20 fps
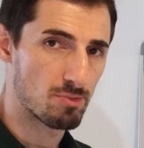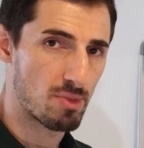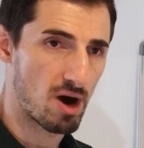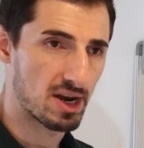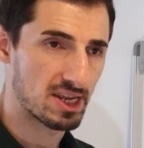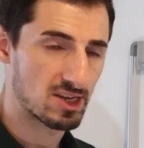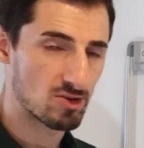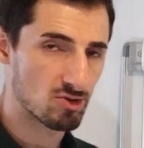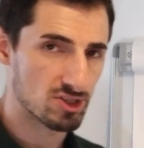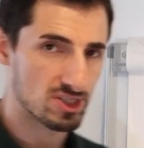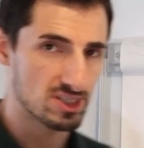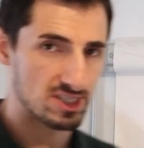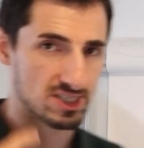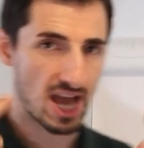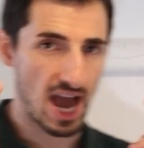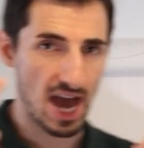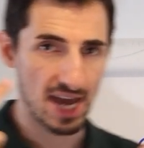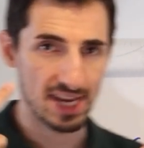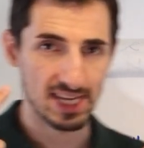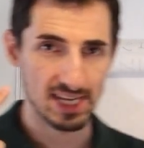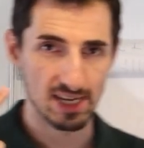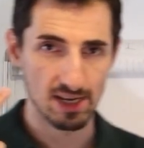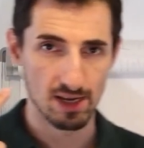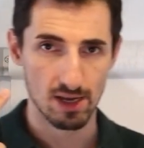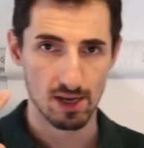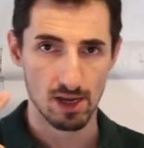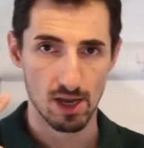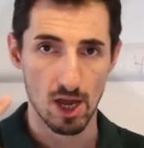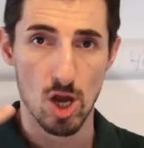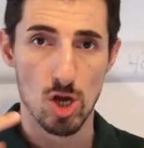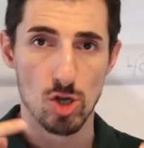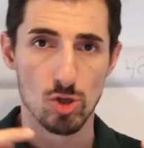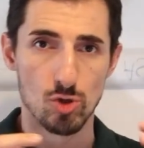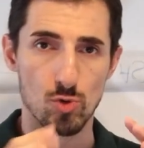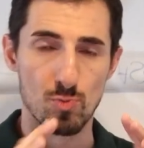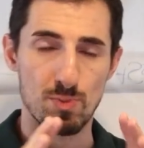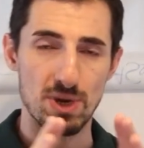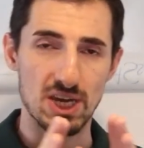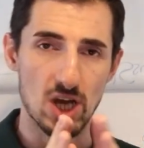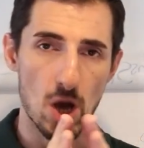body. You're starting
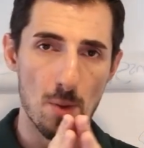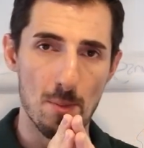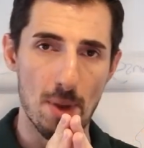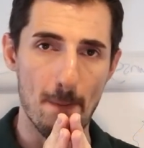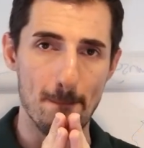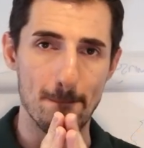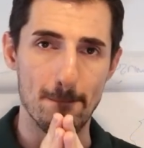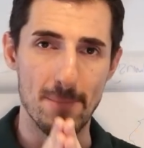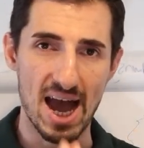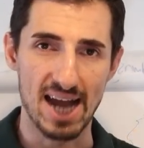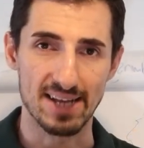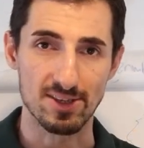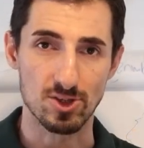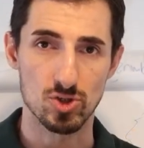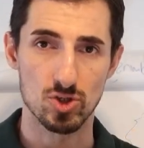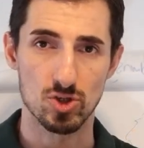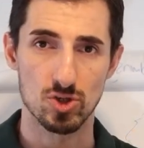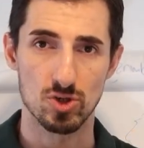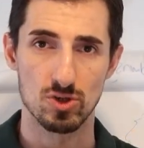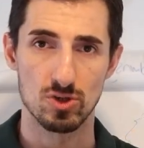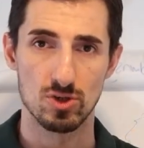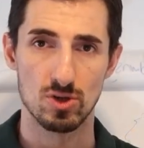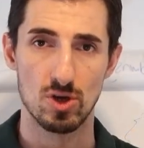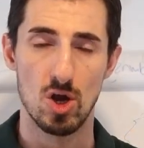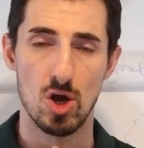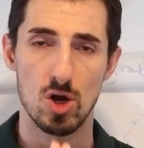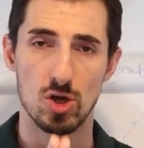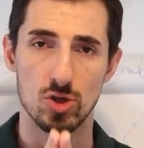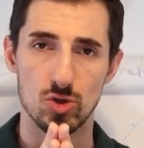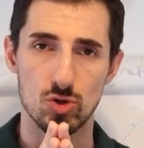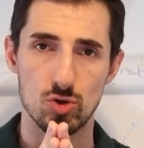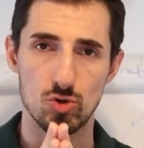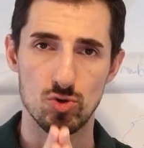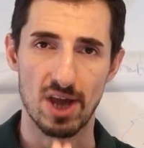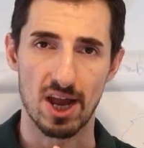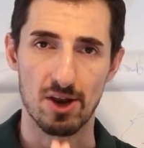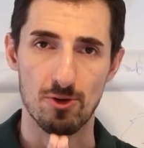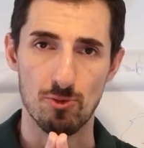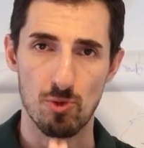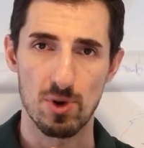to become a match to
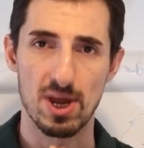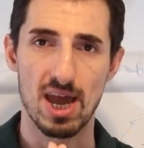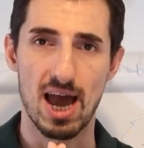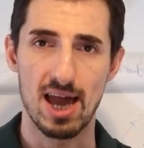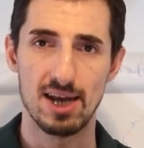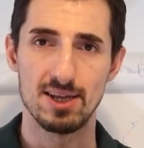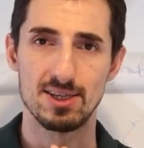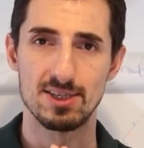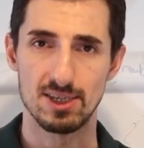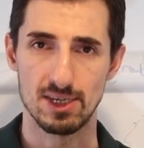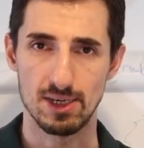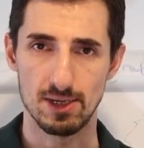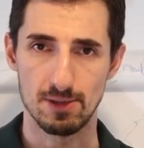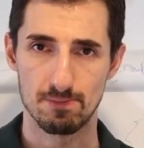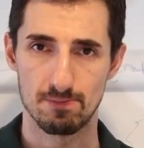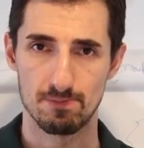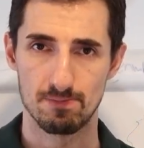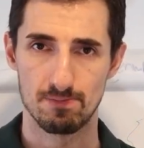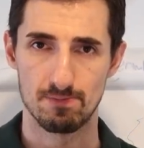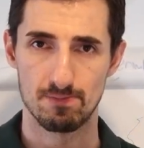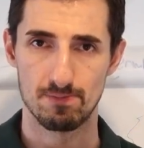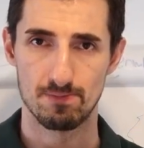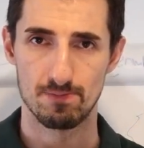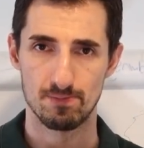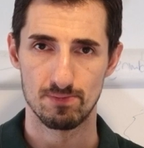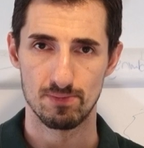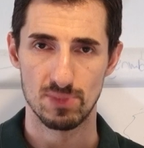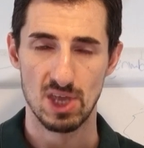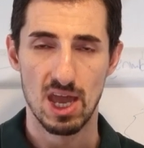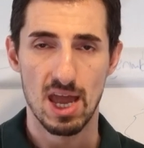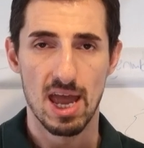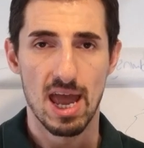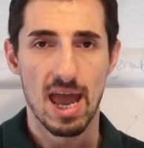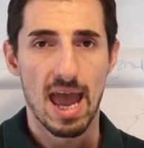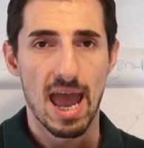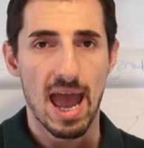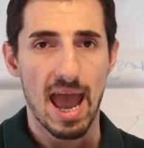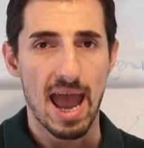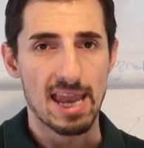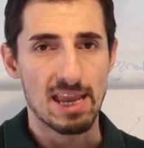that reality.
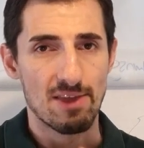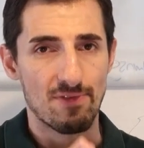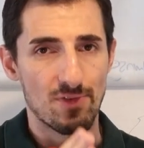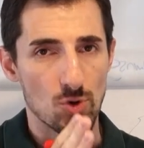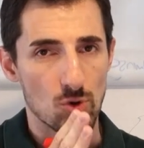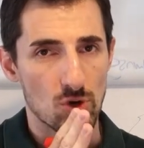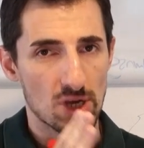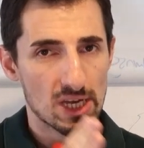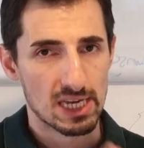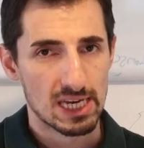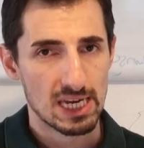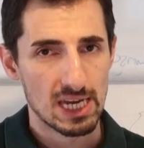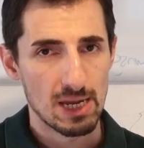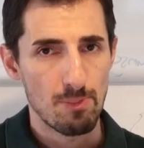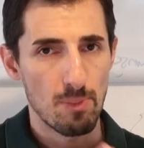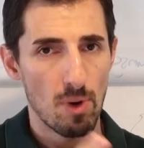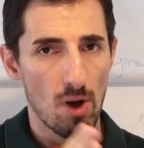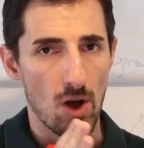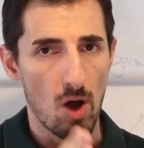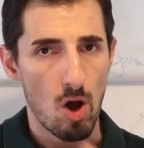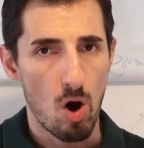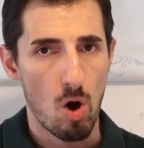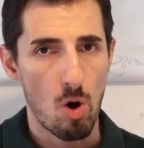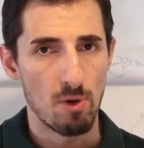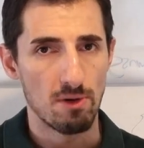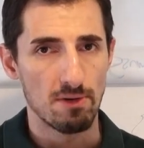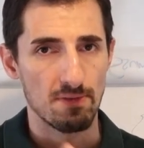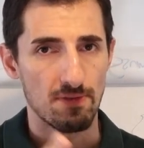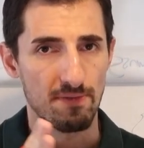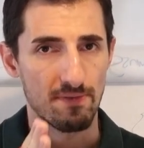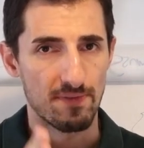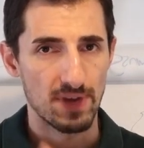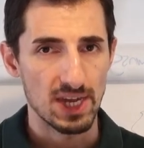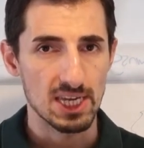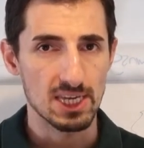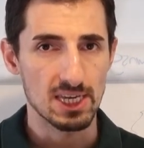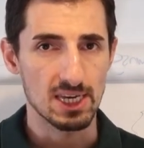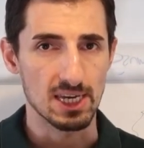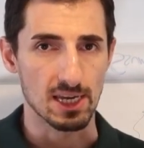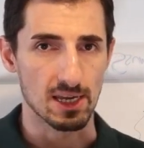And if you keep on
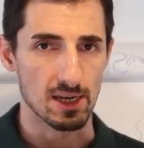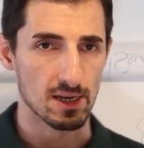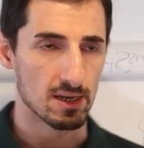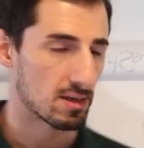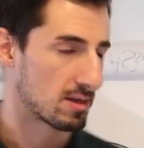thinking